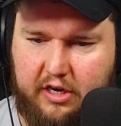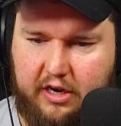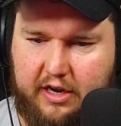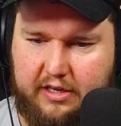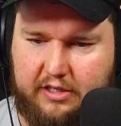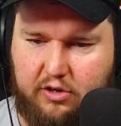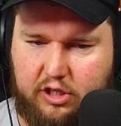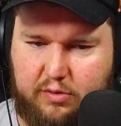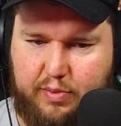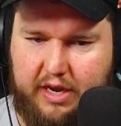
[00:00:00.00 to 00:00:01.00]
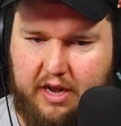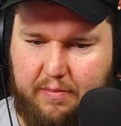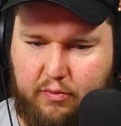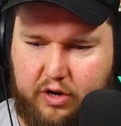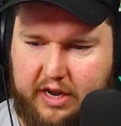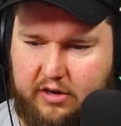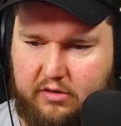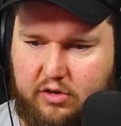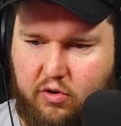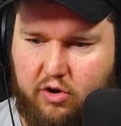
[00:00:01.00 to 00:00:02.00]
Let's go speed up. We'll get
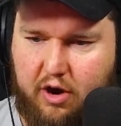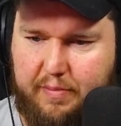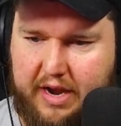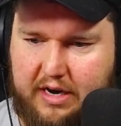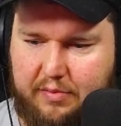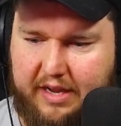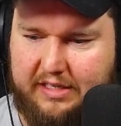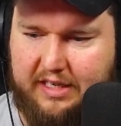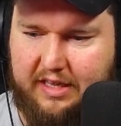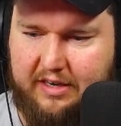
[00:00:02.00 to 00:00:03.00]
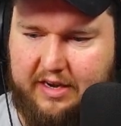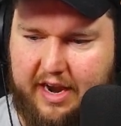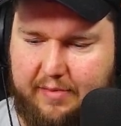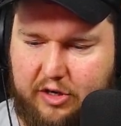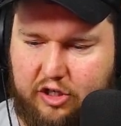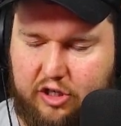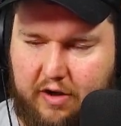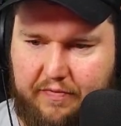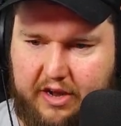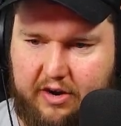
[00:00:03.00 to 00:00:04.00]
Cold Heart back up. Yeah, see the damage
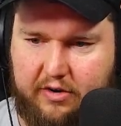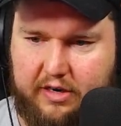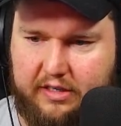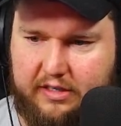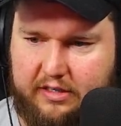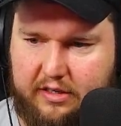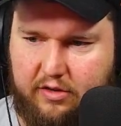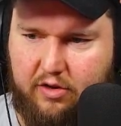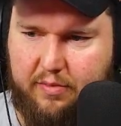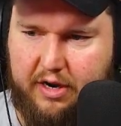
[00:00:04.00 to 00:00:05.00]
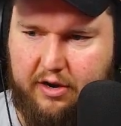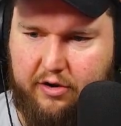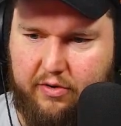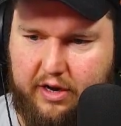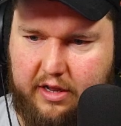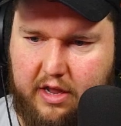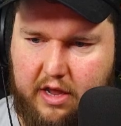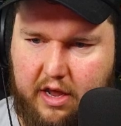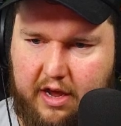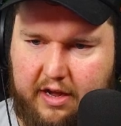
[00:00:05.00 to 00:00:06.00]
on there is a little bit annoying.
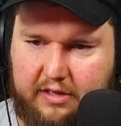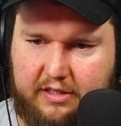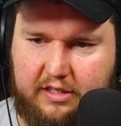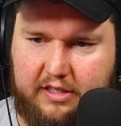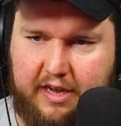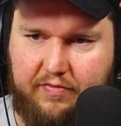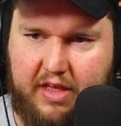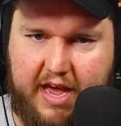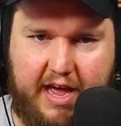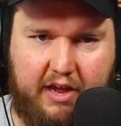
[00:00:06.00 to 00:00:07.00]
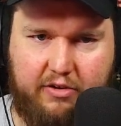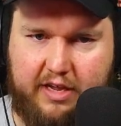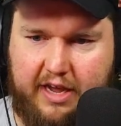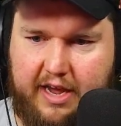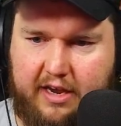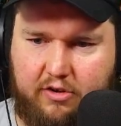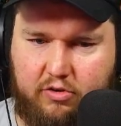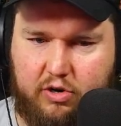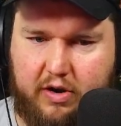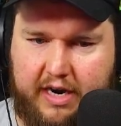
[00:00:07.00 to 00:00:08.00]
Let's just hit that. Okay,
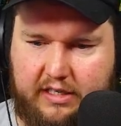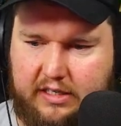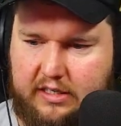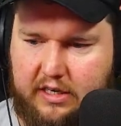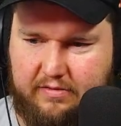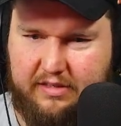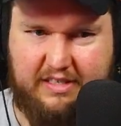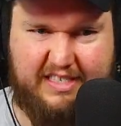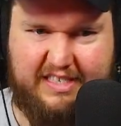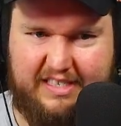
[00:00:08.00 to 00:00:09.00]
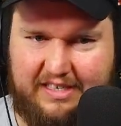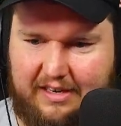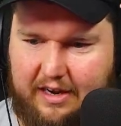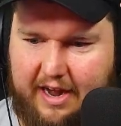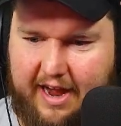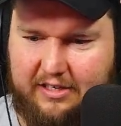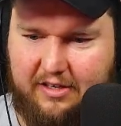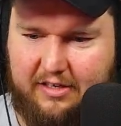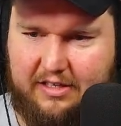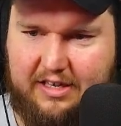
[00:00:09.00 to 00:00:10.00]
great.
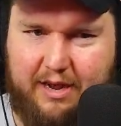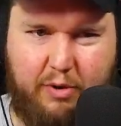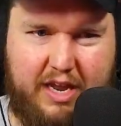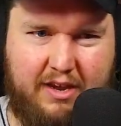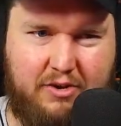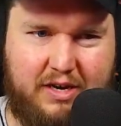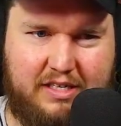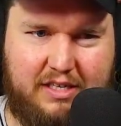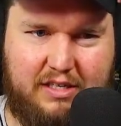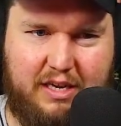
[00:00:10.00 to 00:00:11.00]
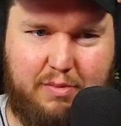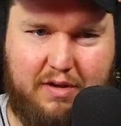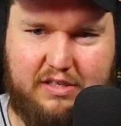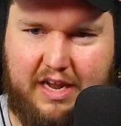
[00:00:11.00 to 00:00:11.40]
Actually, can we increase his debuffs?